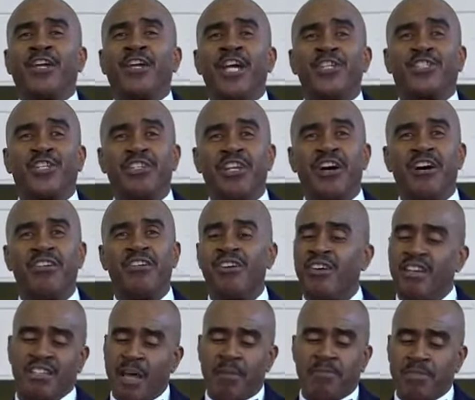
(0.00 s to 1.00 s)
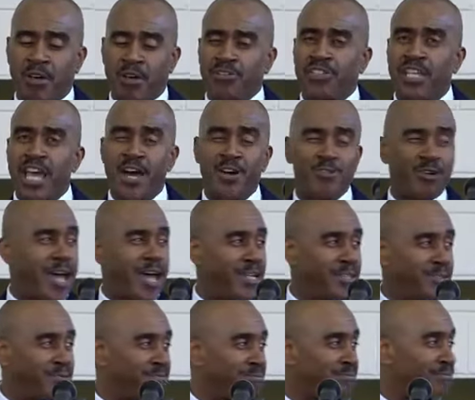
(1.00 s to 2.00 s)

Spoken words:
Daniel let you know, something don't sound right.